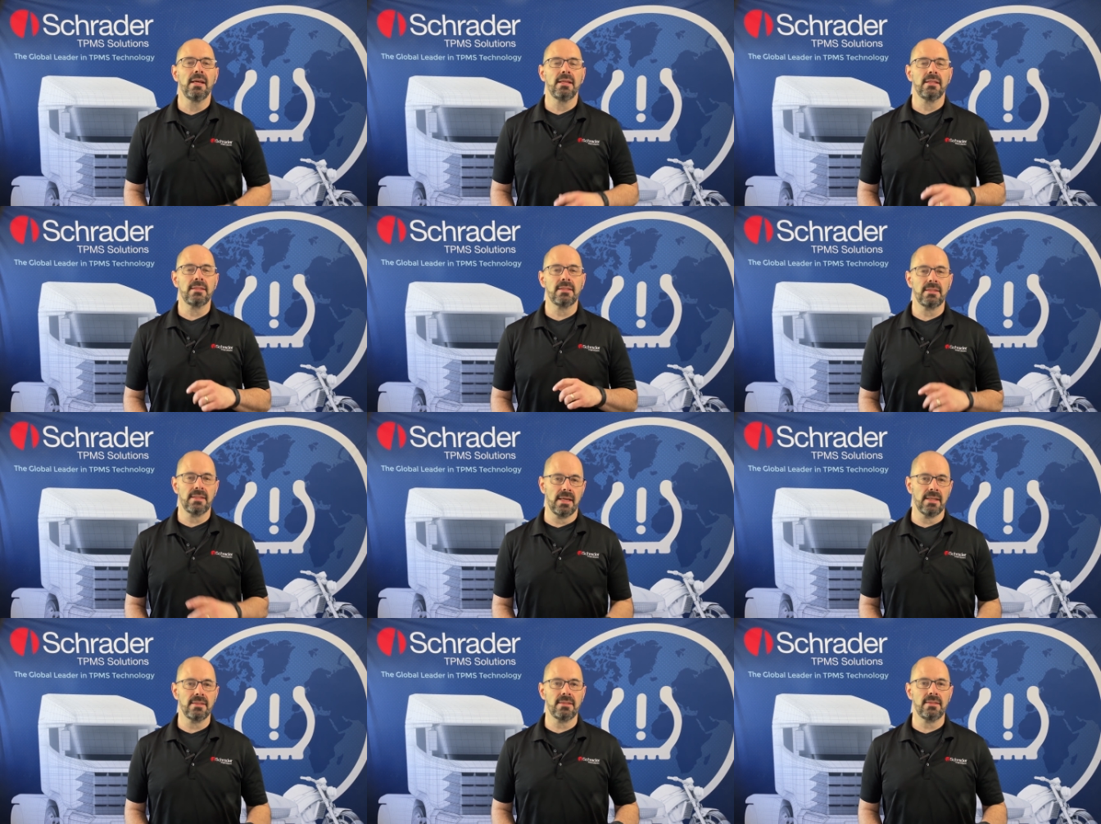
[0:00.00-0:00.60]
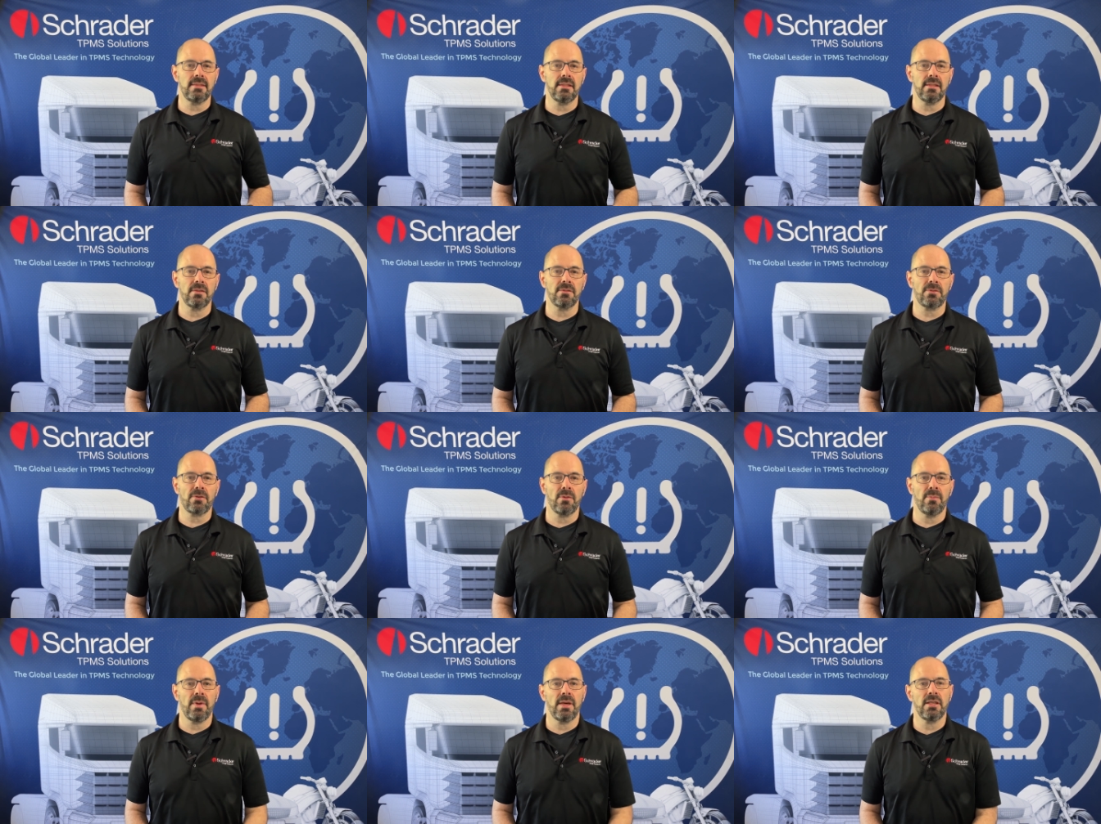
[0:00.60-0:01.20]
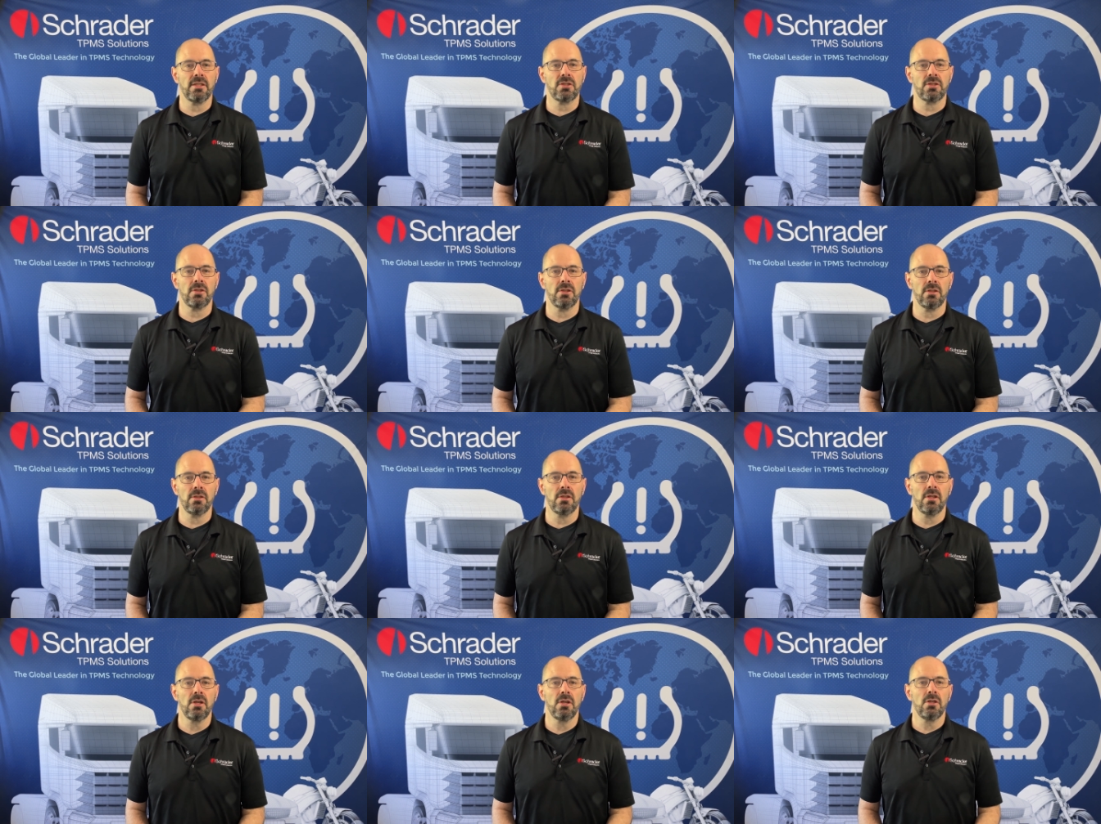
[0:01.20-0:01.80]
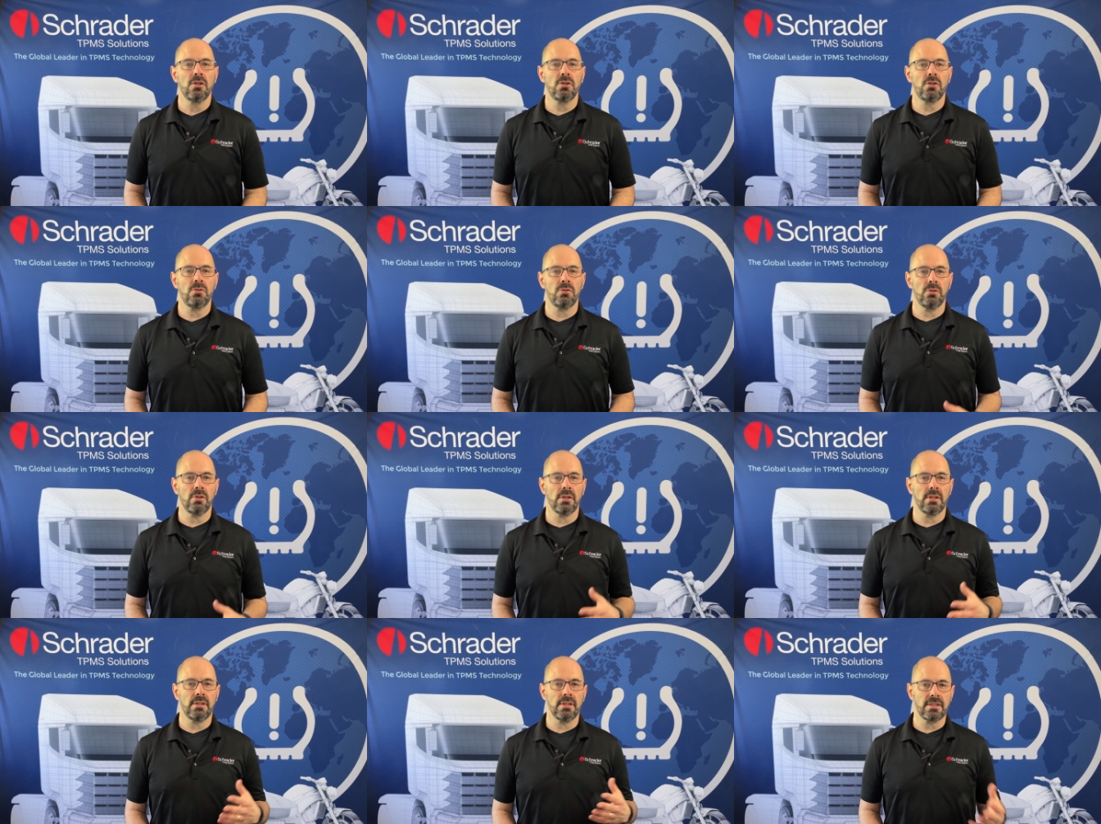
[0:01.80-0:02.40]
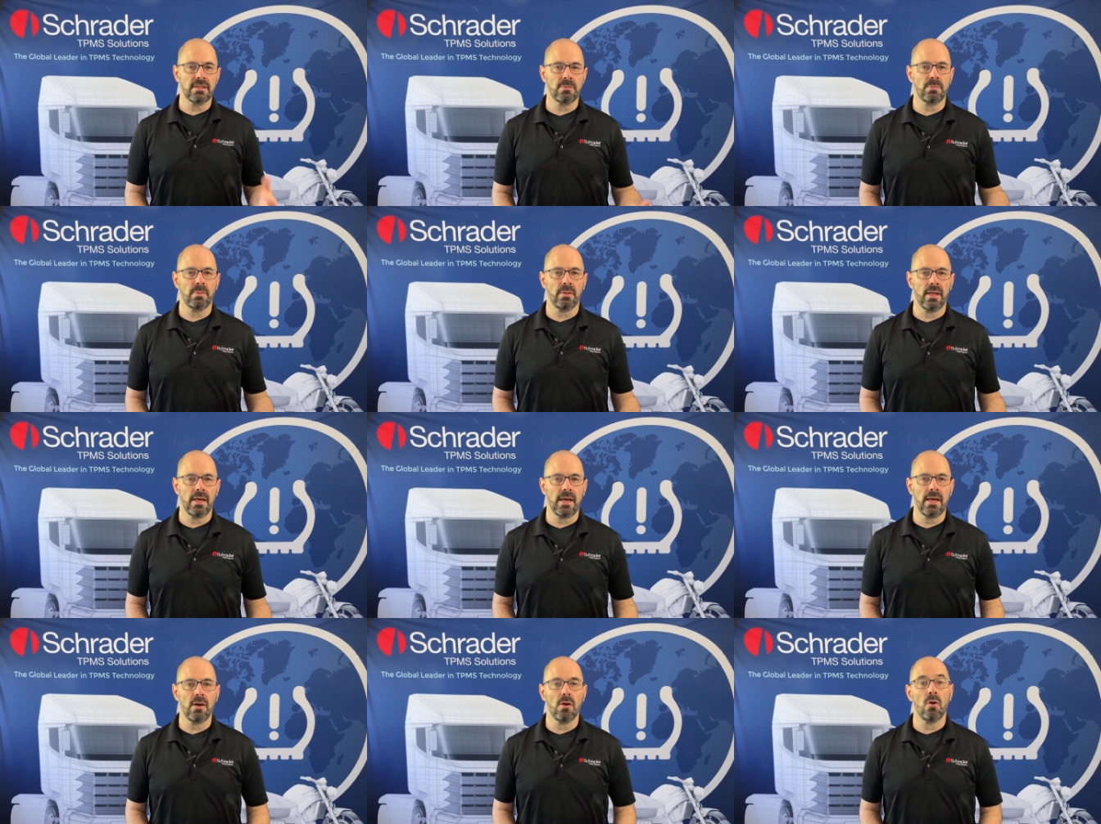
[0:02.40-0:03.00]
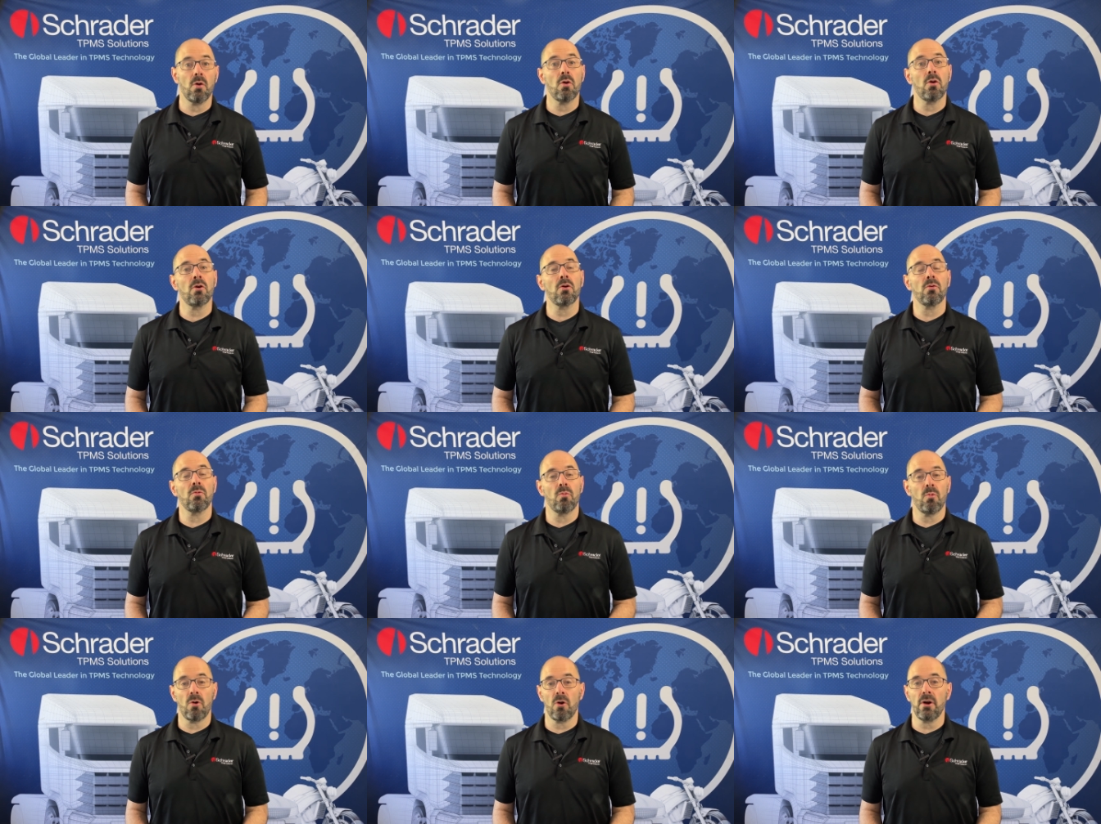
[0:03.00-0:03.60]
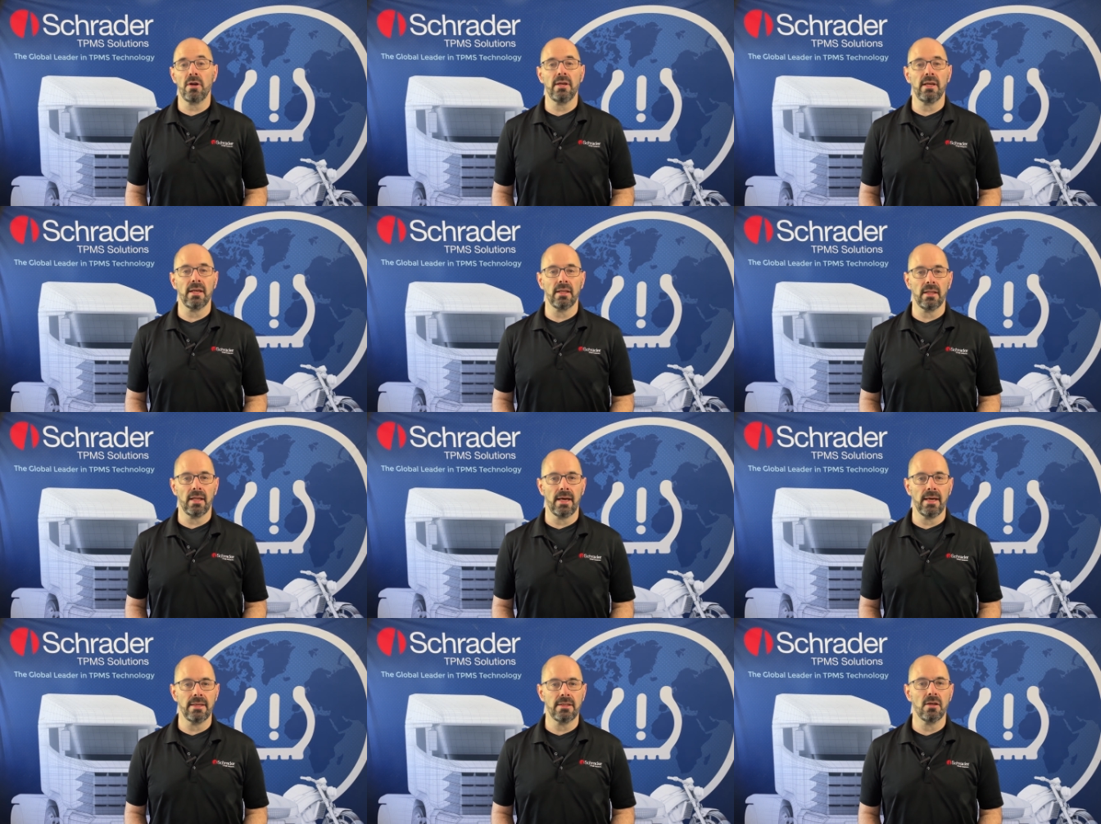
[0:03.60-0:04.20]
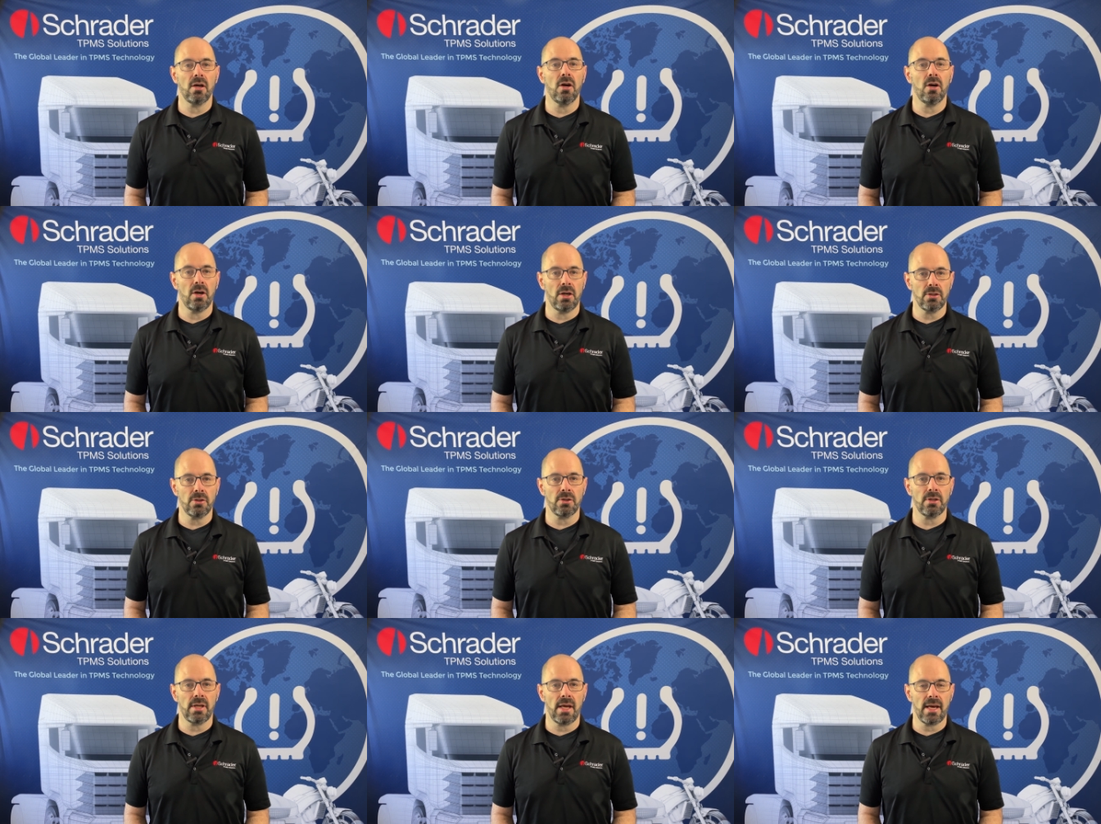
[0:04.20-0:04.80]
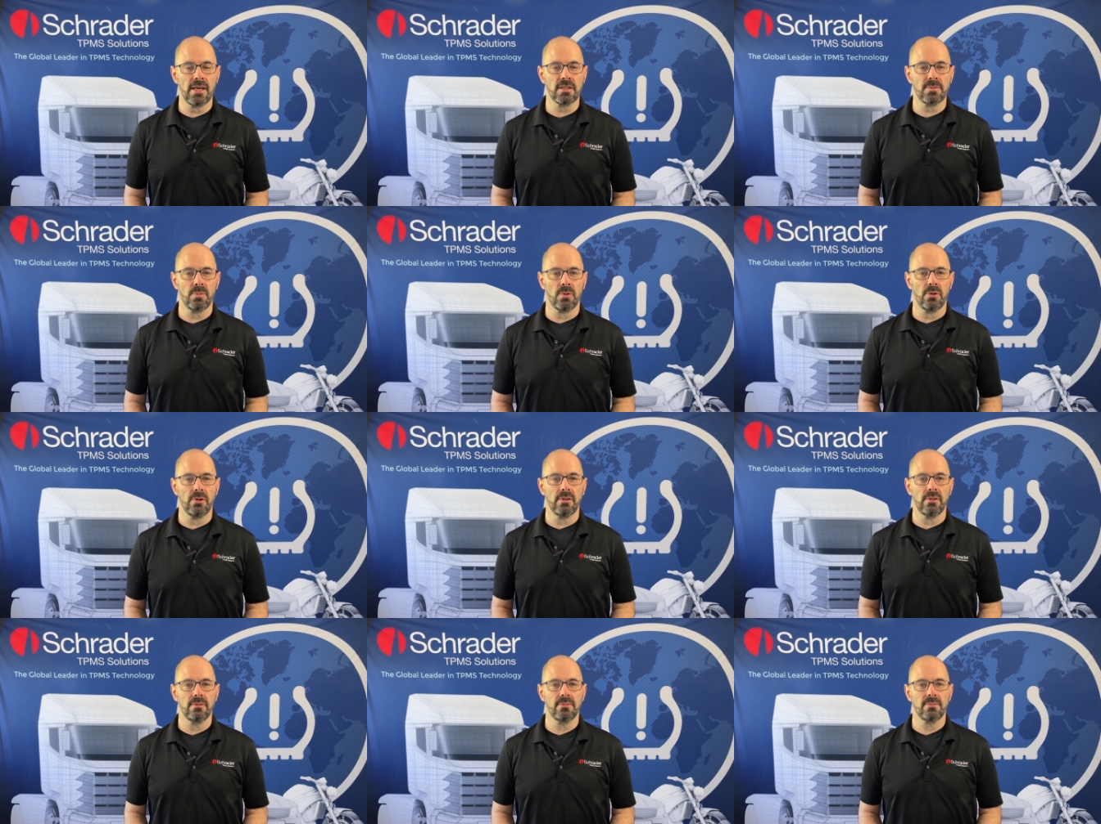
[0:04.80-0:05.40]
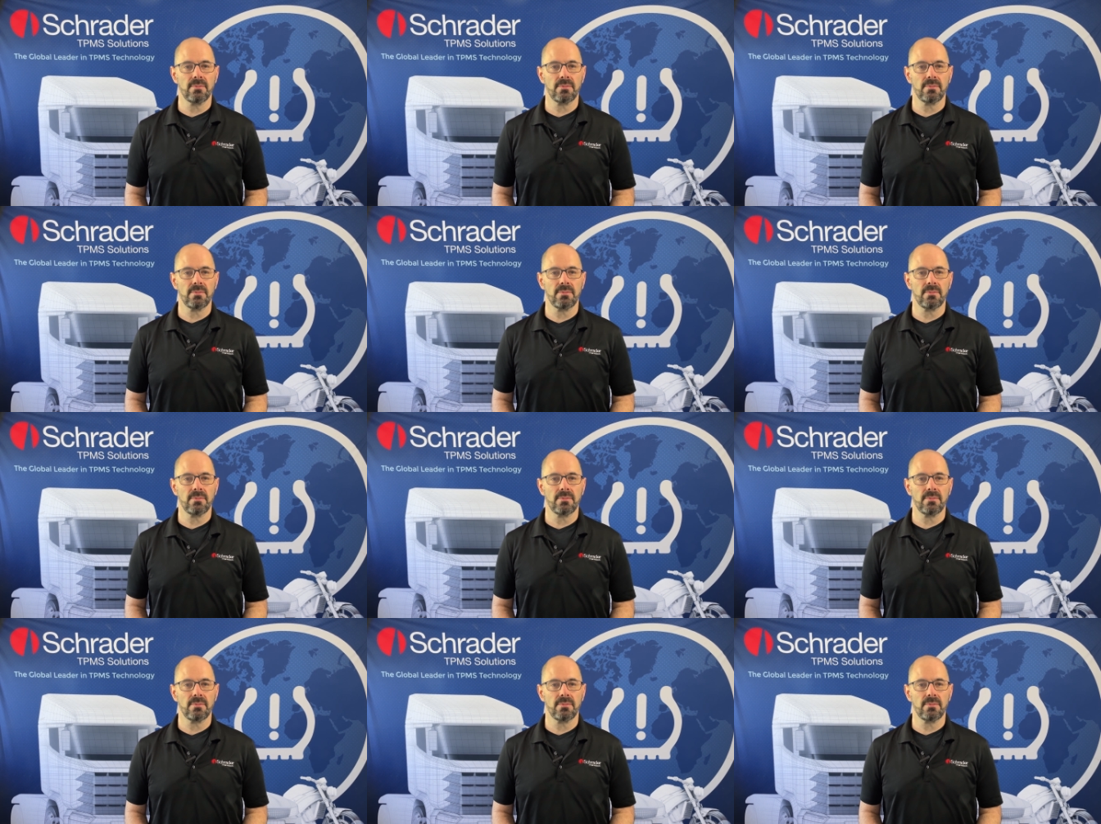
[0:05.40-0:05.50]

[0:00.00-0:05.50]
sends the information to a display or warning light on your dashboard.